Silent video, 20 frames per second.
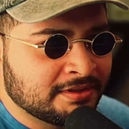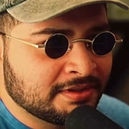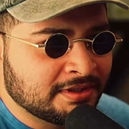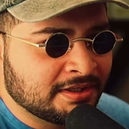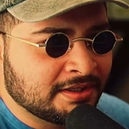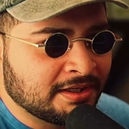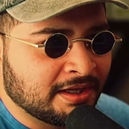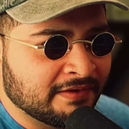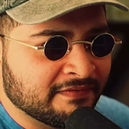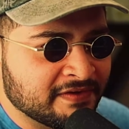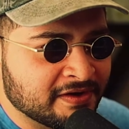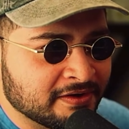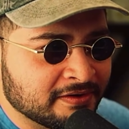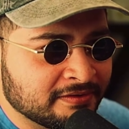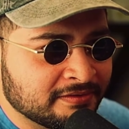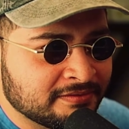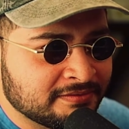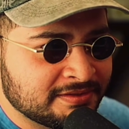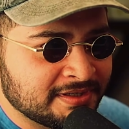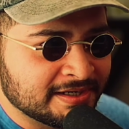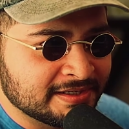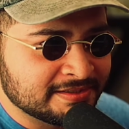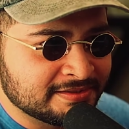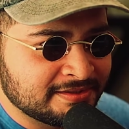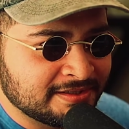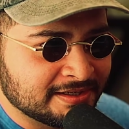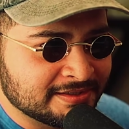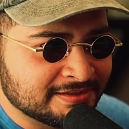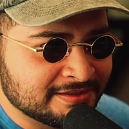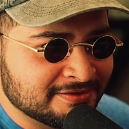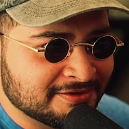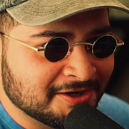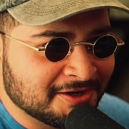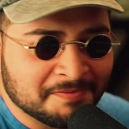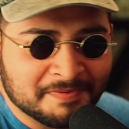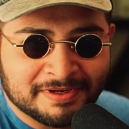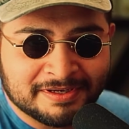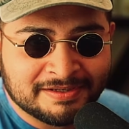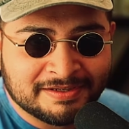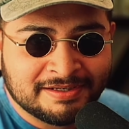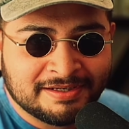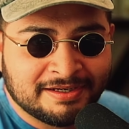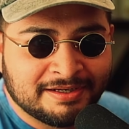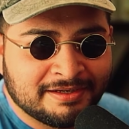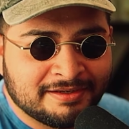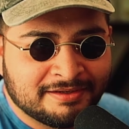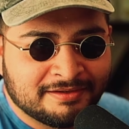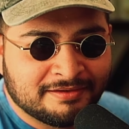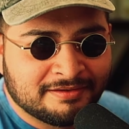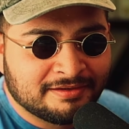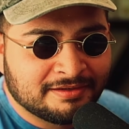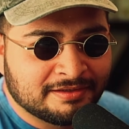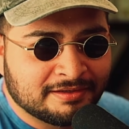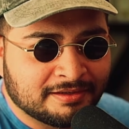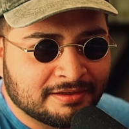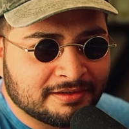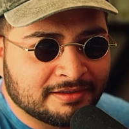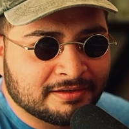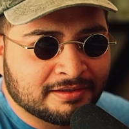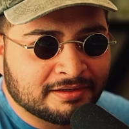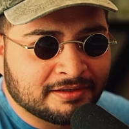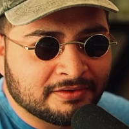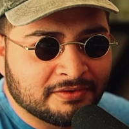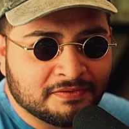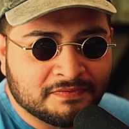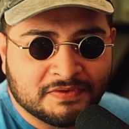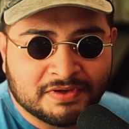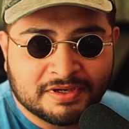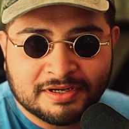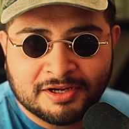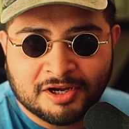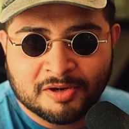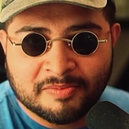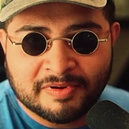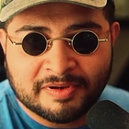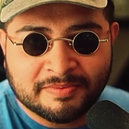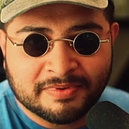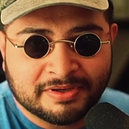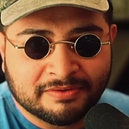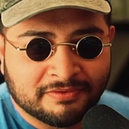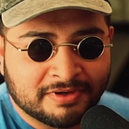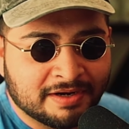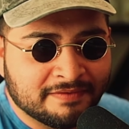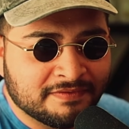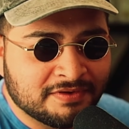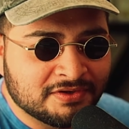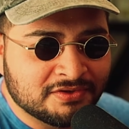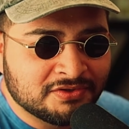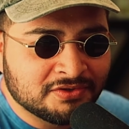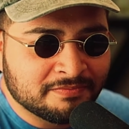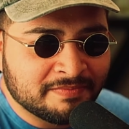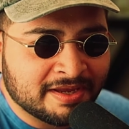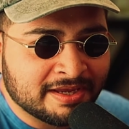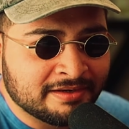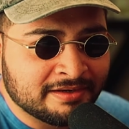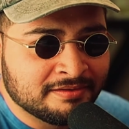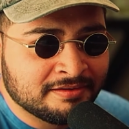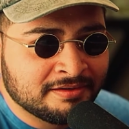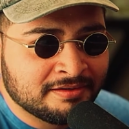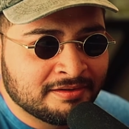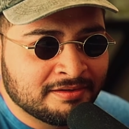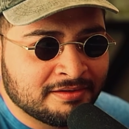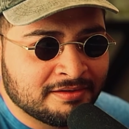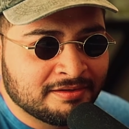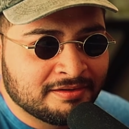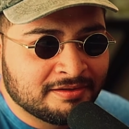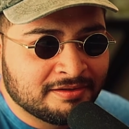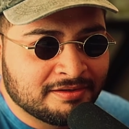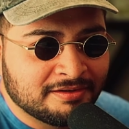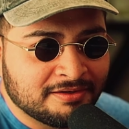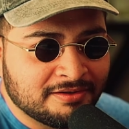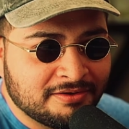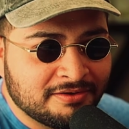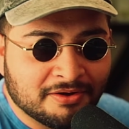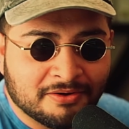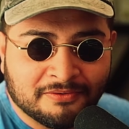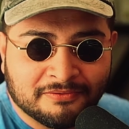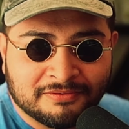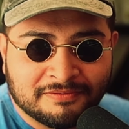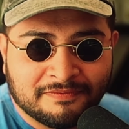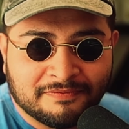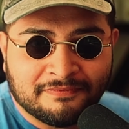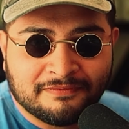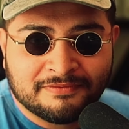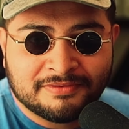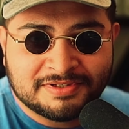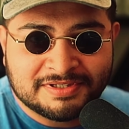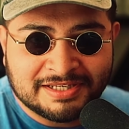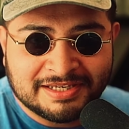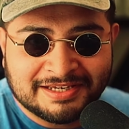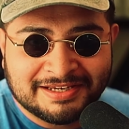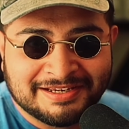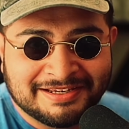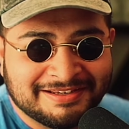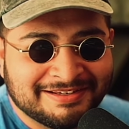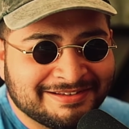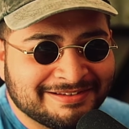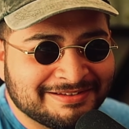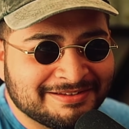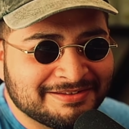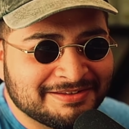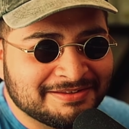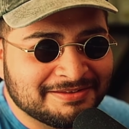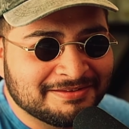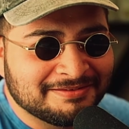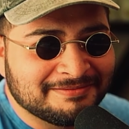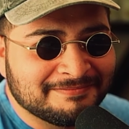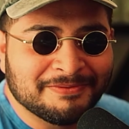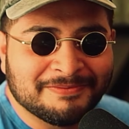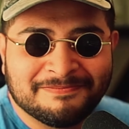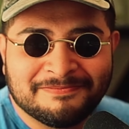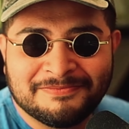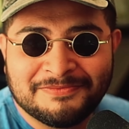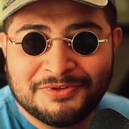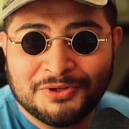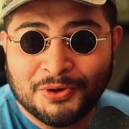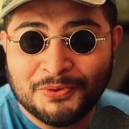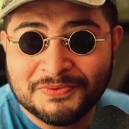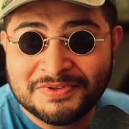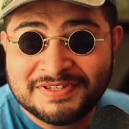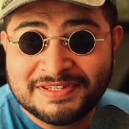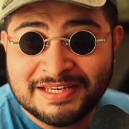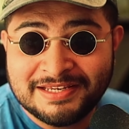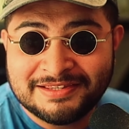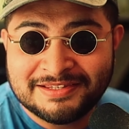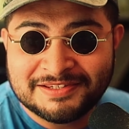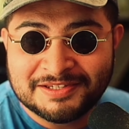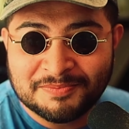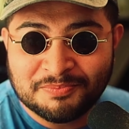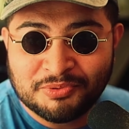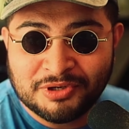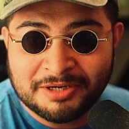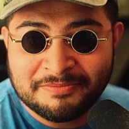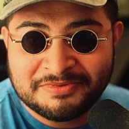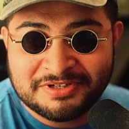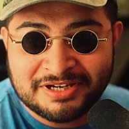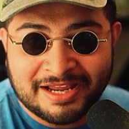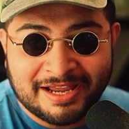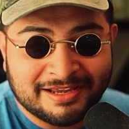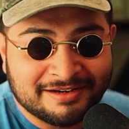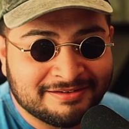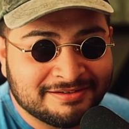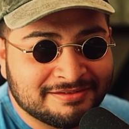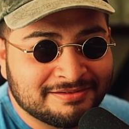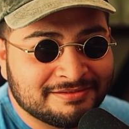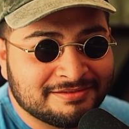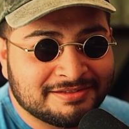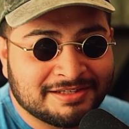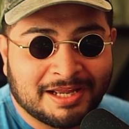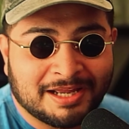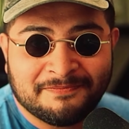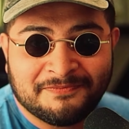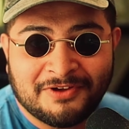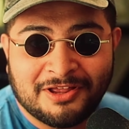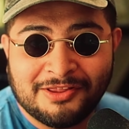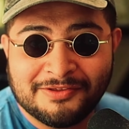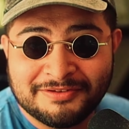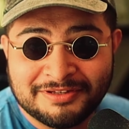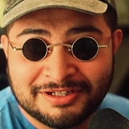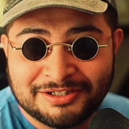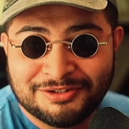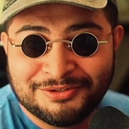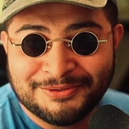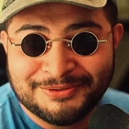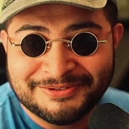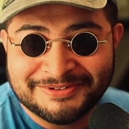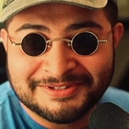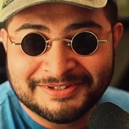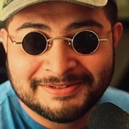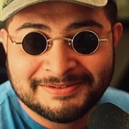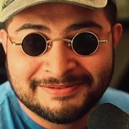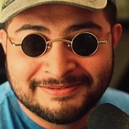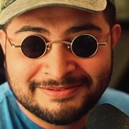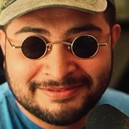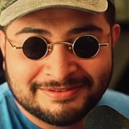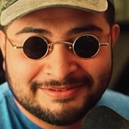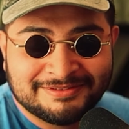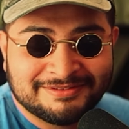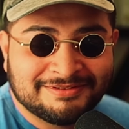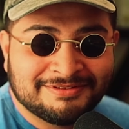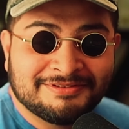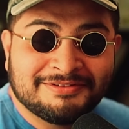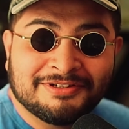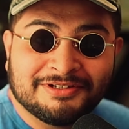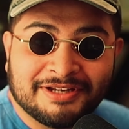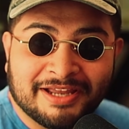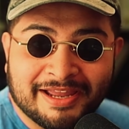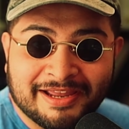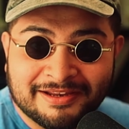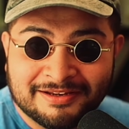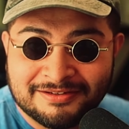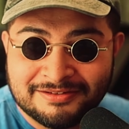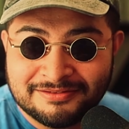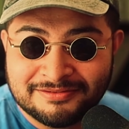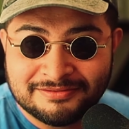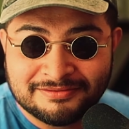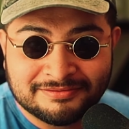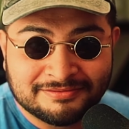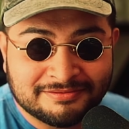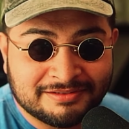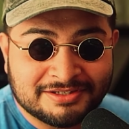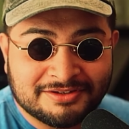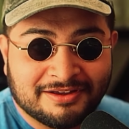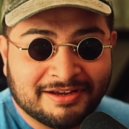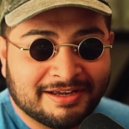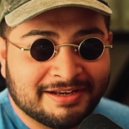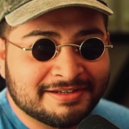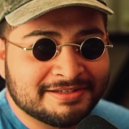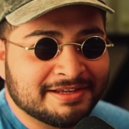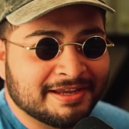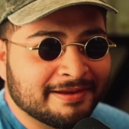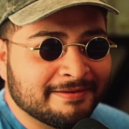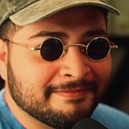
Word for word: Javier, test, can you hear me? I don't know if you can hear me, but whatever you do, man, don't seek the Supreme Chad. Stop following the clues, okay? That's all I gotta say.